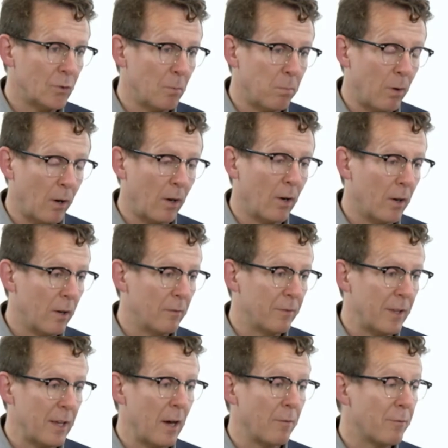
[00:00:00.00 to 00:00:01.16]
part of
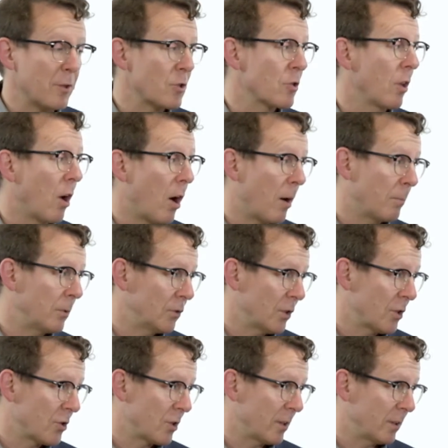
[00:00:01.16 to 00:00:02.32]
the official
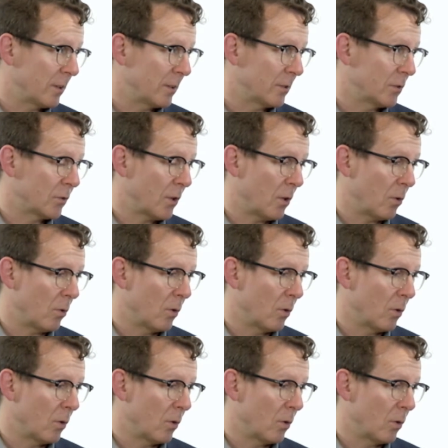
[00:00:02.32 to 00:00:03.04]
opposition. So